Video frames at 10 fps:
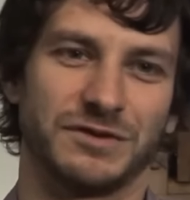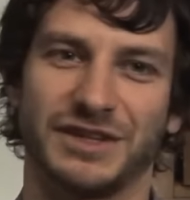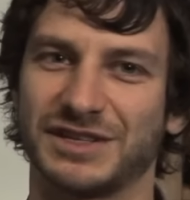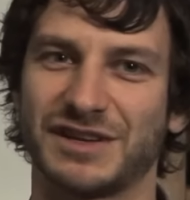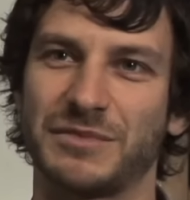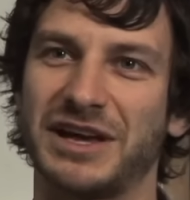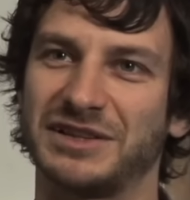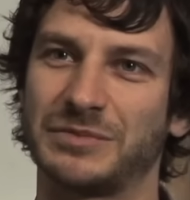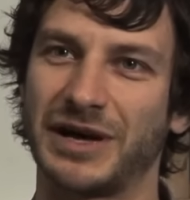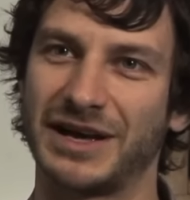good things I've made
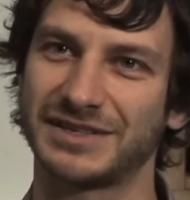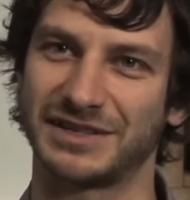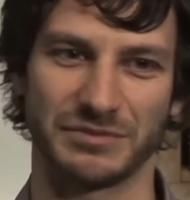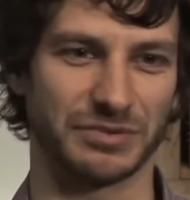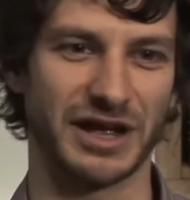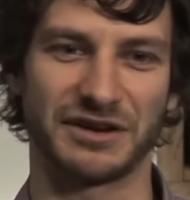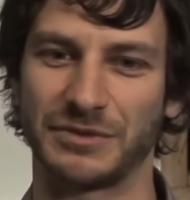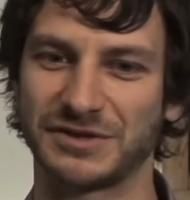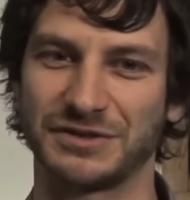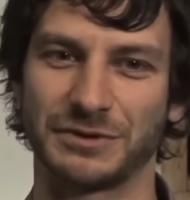in the past, and I'm proud of
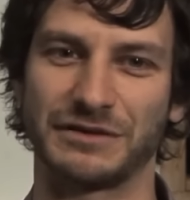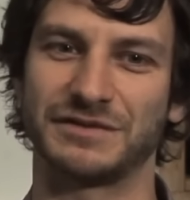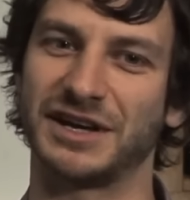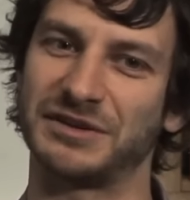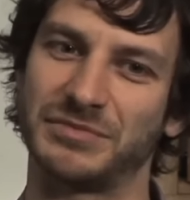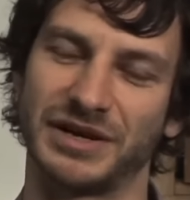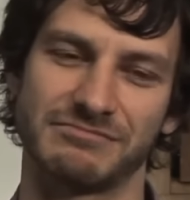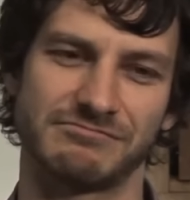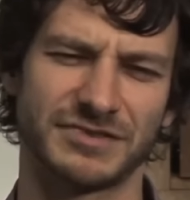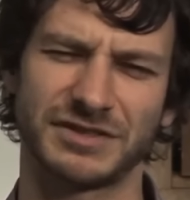most of what I've done,
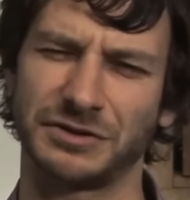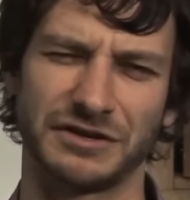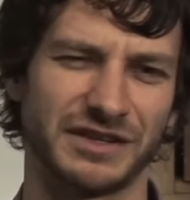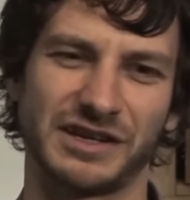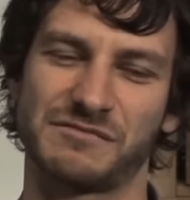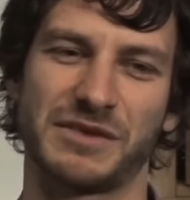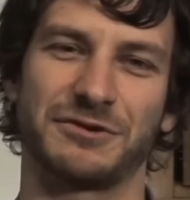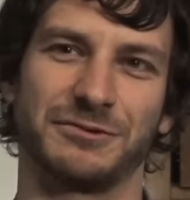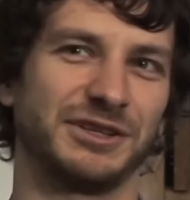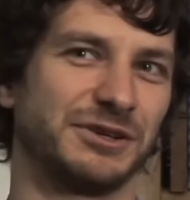but still don't think I've
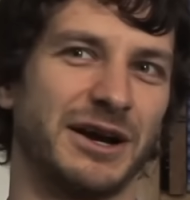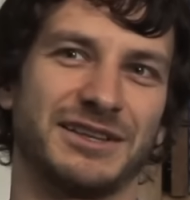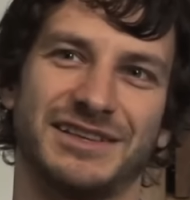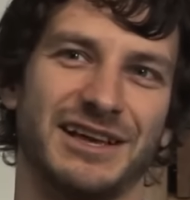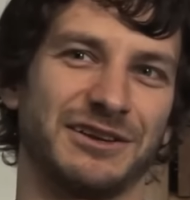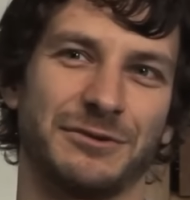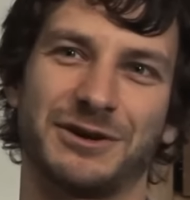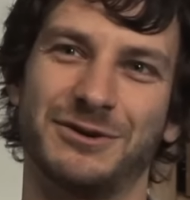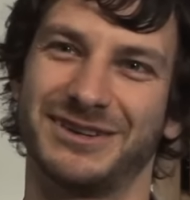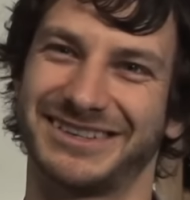made a really great sounding
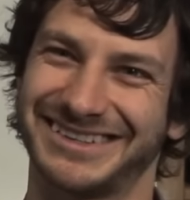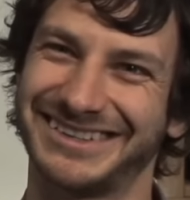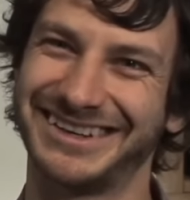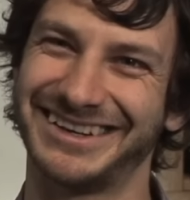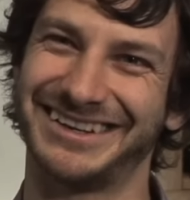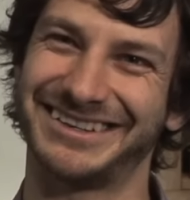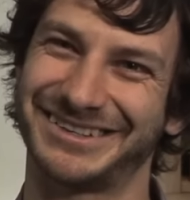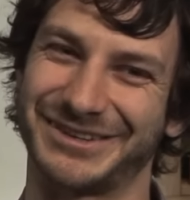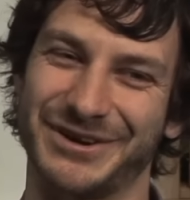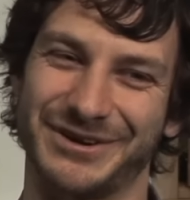record. No?
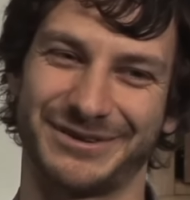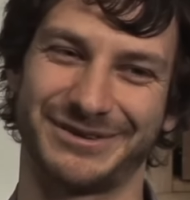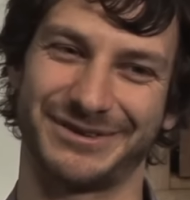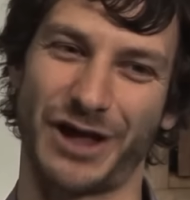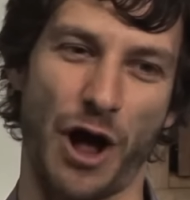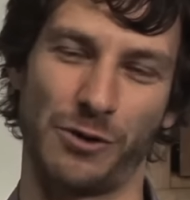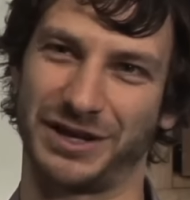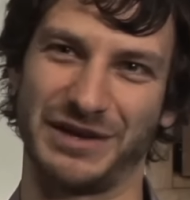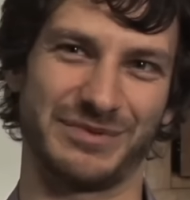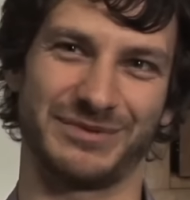So I'll
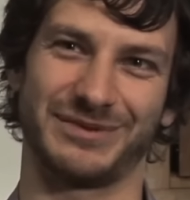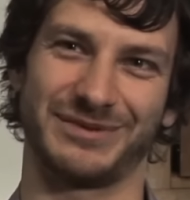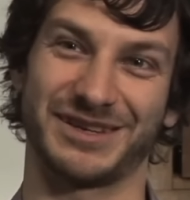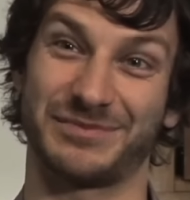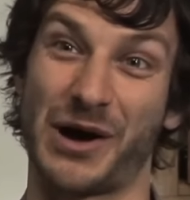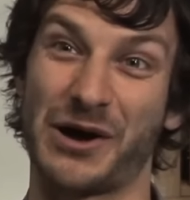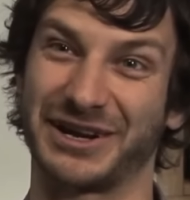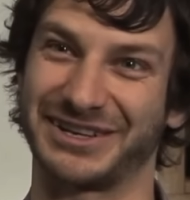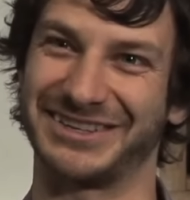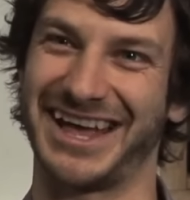keep
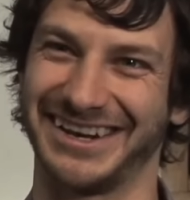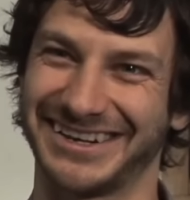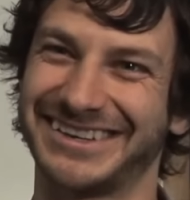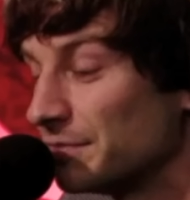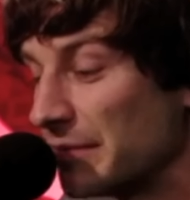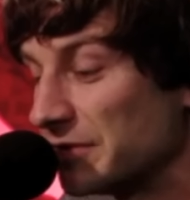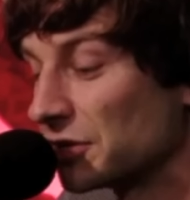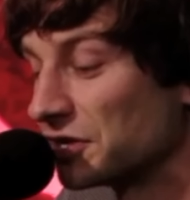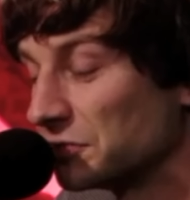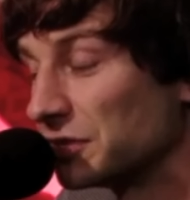aspiring to that. Maybe
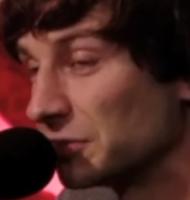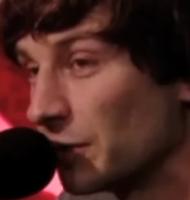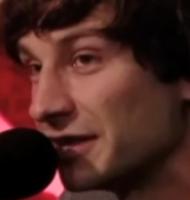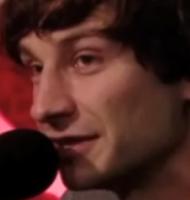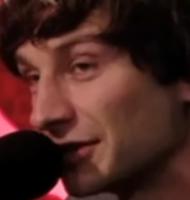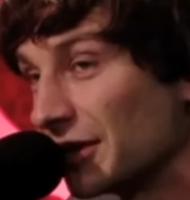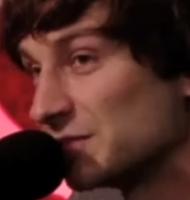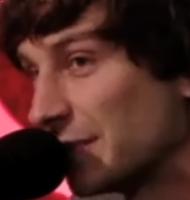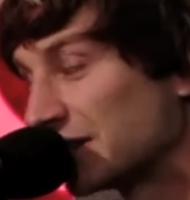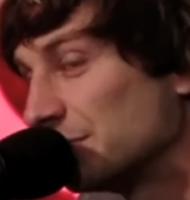trying to do it in a way that
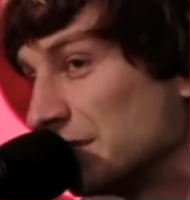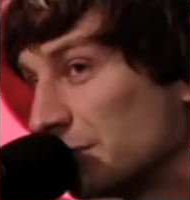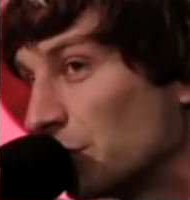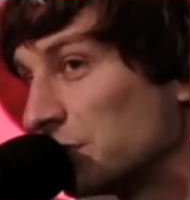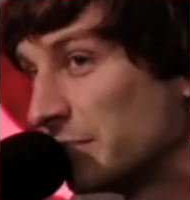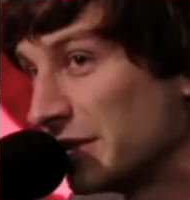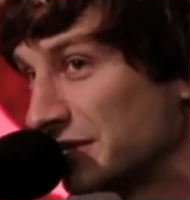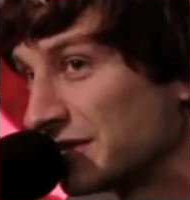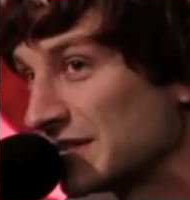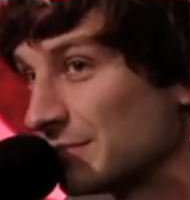goes back to being more
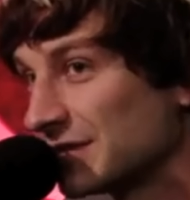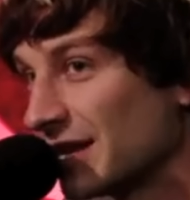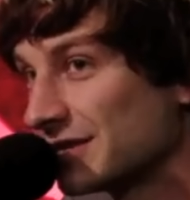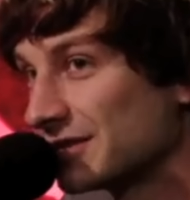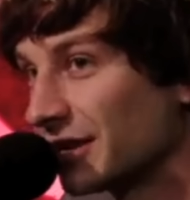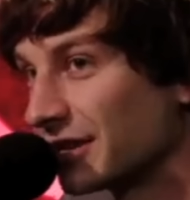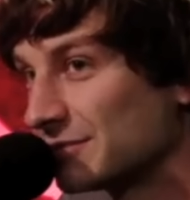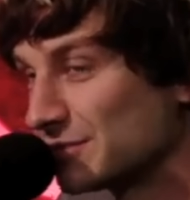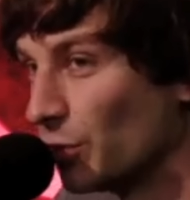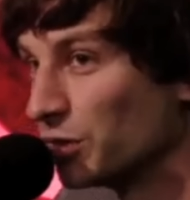independent at some stage,
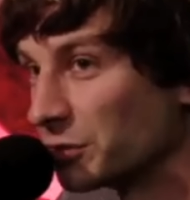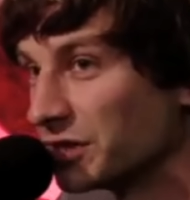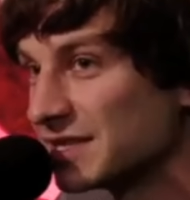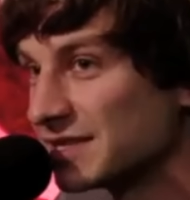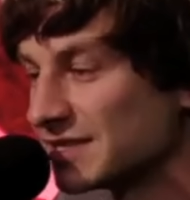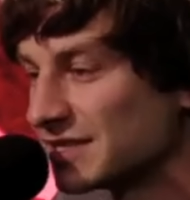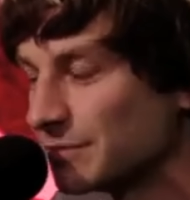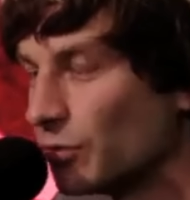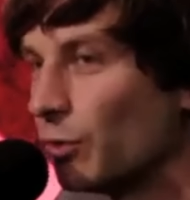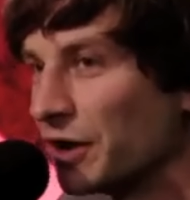like smaller releases that
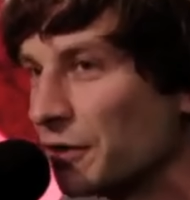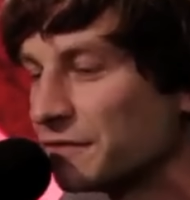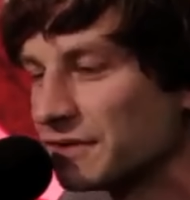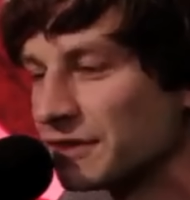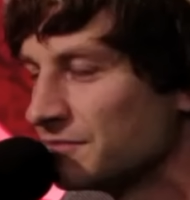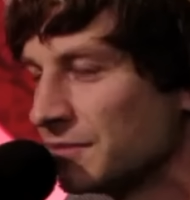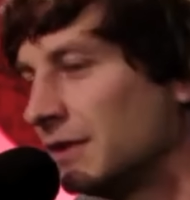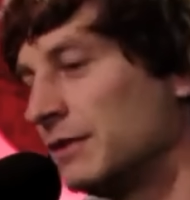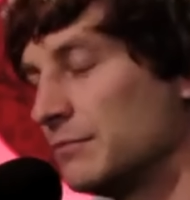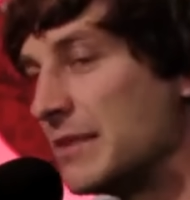are more one-off, that
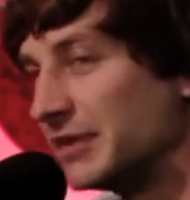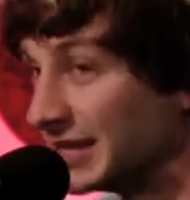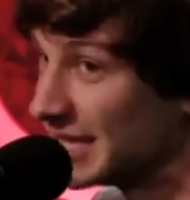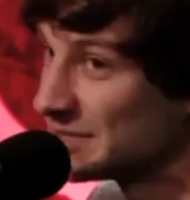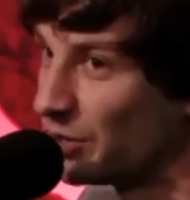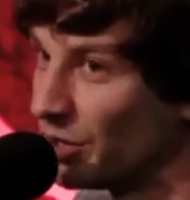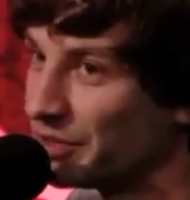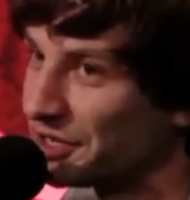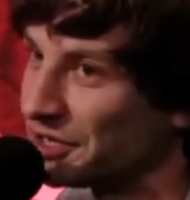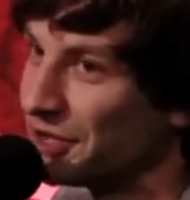maybe they're less pop, I don't